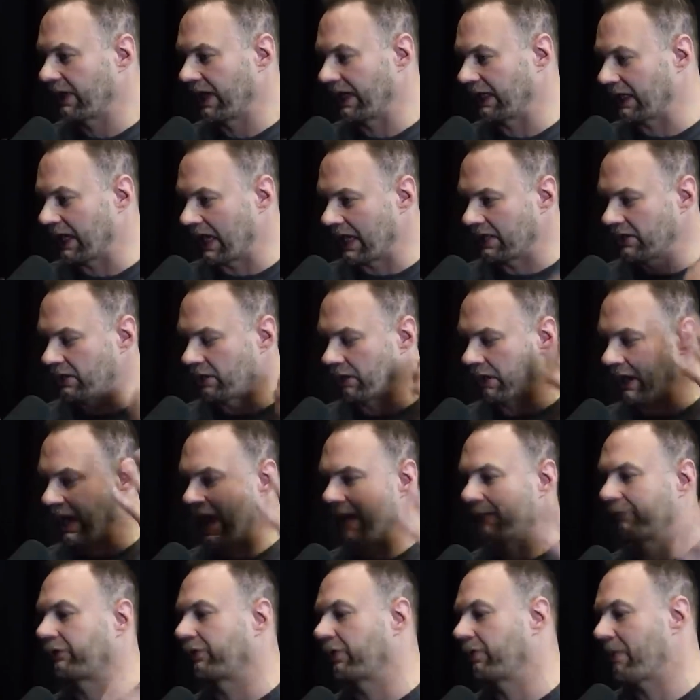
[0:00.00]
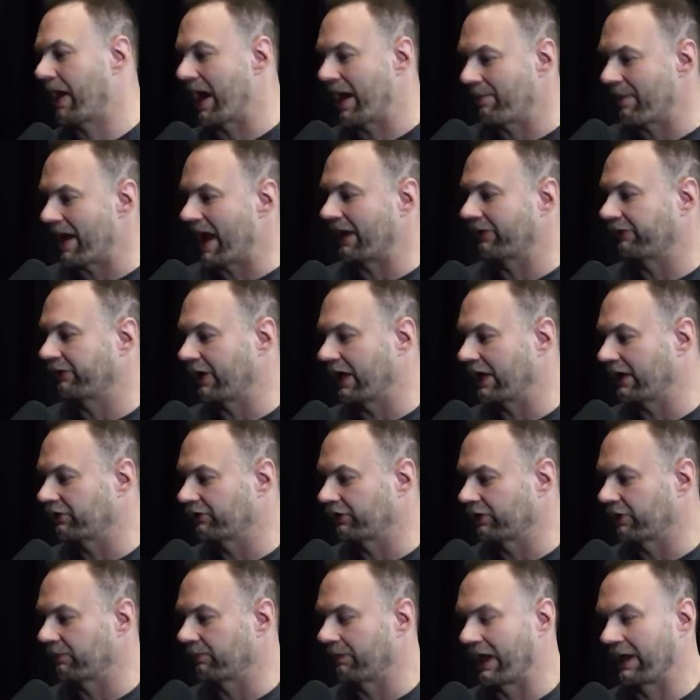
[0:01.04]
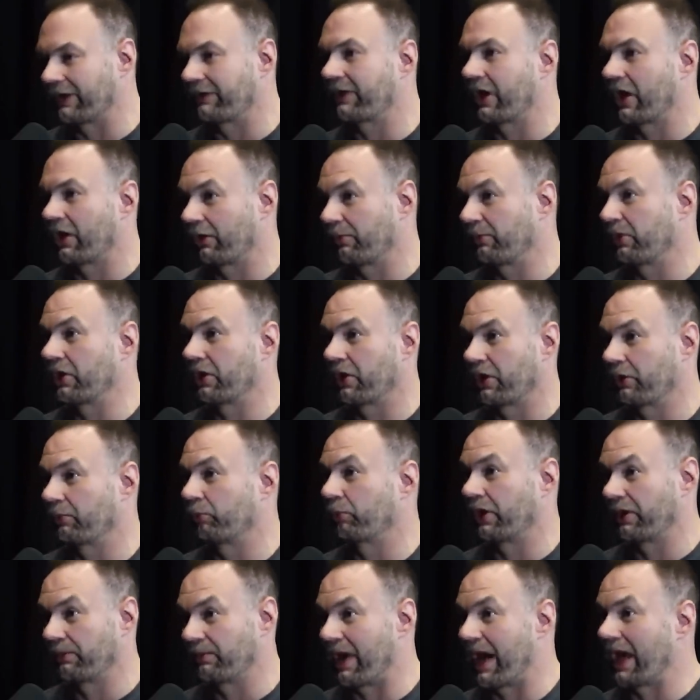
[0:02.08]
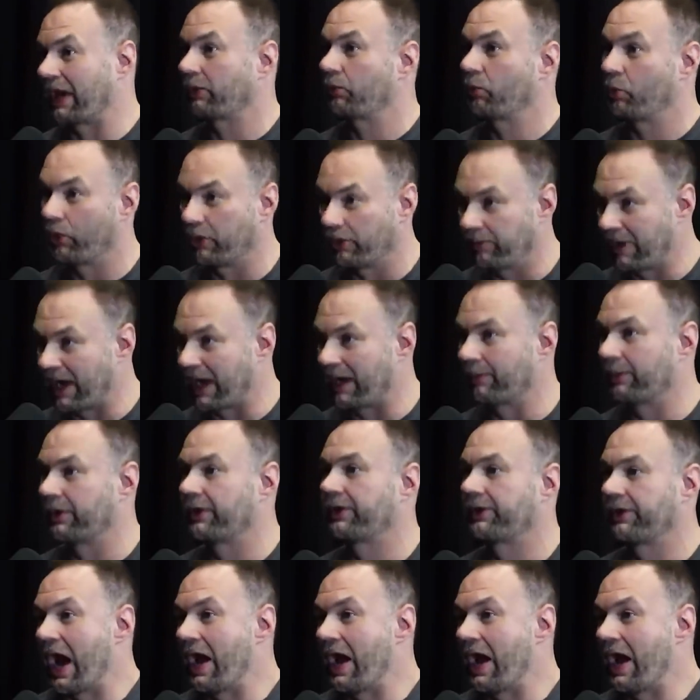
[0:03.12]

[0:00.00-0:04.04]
Like uh, you're capturing my imagination by telling me you're going to bring back the woolly mammoth.